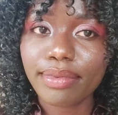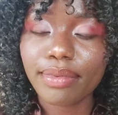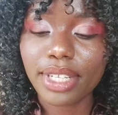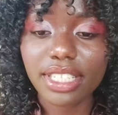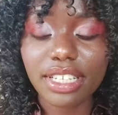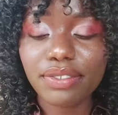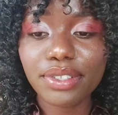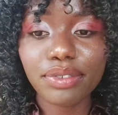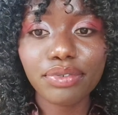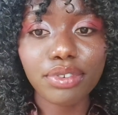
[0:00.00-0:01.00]
it saves
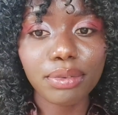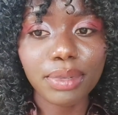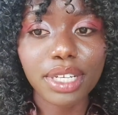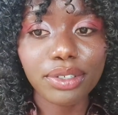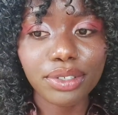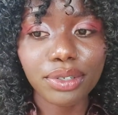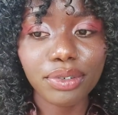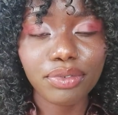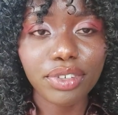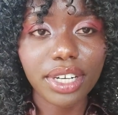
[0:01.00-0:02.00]
you from a lot
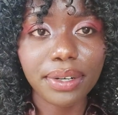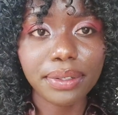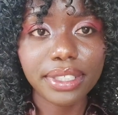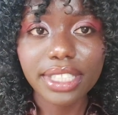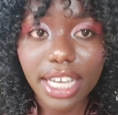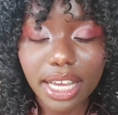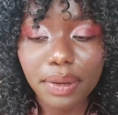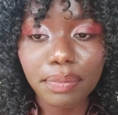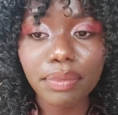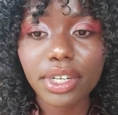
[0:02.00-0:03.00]
of
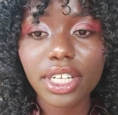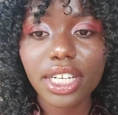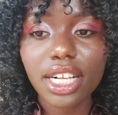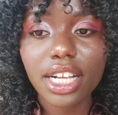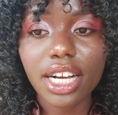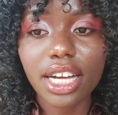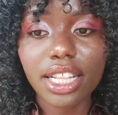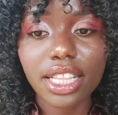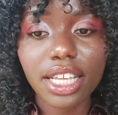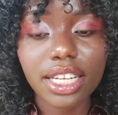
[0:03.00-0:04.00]
time
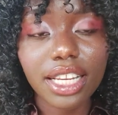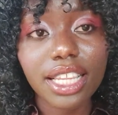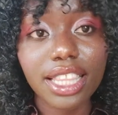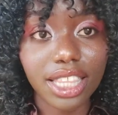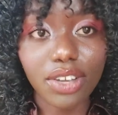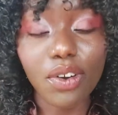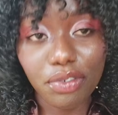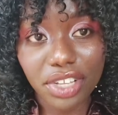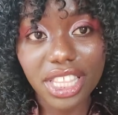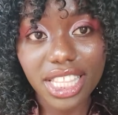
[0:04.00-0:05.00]
and then
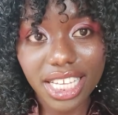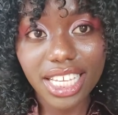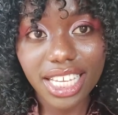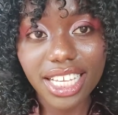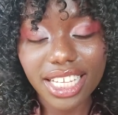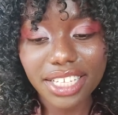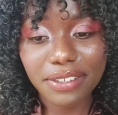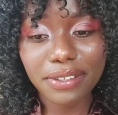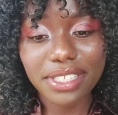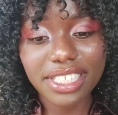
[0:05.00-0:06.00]
overthinking,
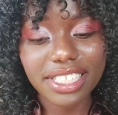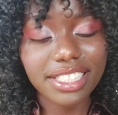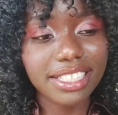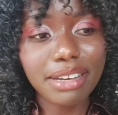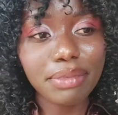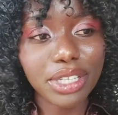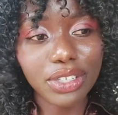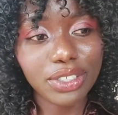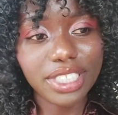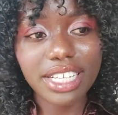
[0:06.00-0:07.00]
because it's something
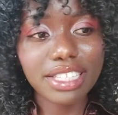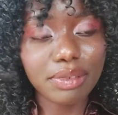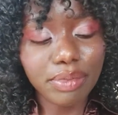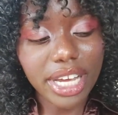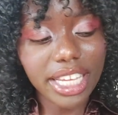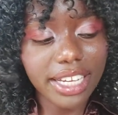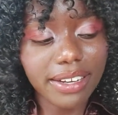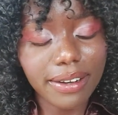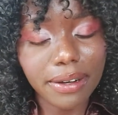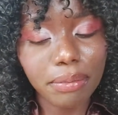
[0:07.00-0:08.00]
you're just buying,
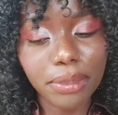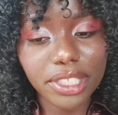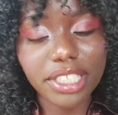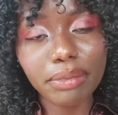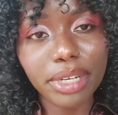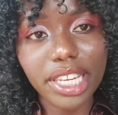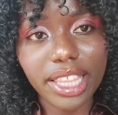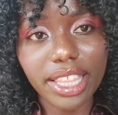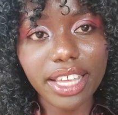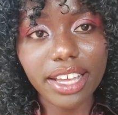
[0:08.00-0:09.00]
putting money
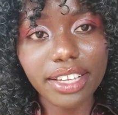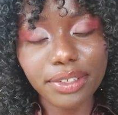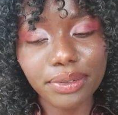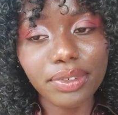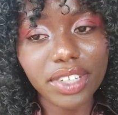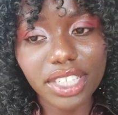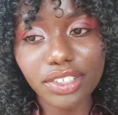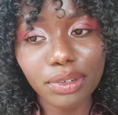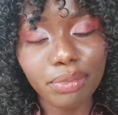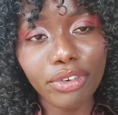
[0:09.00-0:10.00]
there, you get
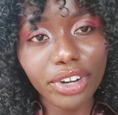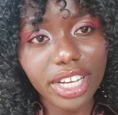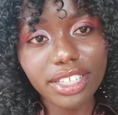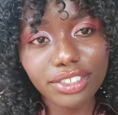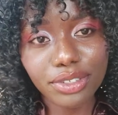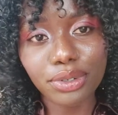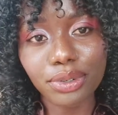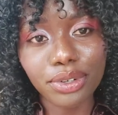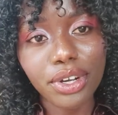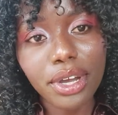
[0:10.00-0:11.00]
your product,
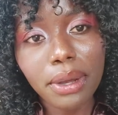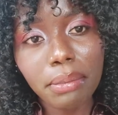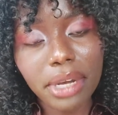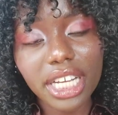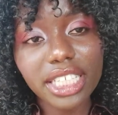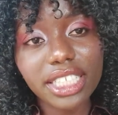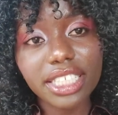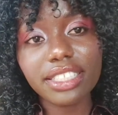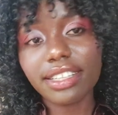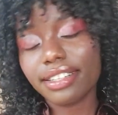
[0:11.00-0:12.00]
you package
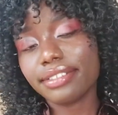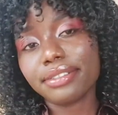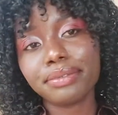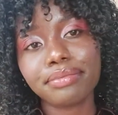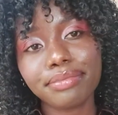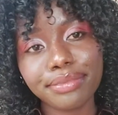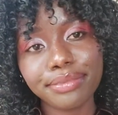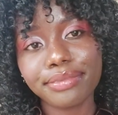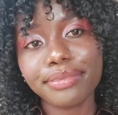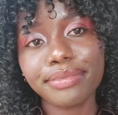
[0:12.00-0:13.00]
it, and
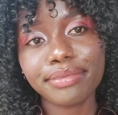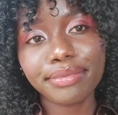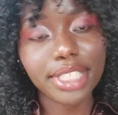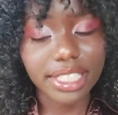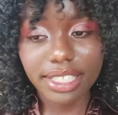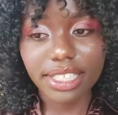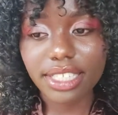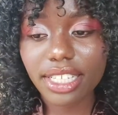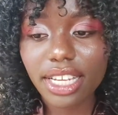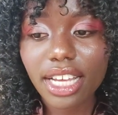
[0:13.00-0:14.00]
that's
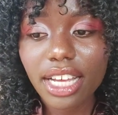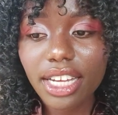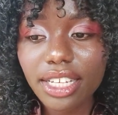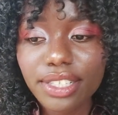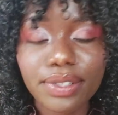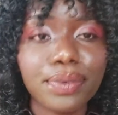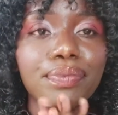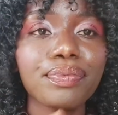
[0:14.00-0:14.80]
it. So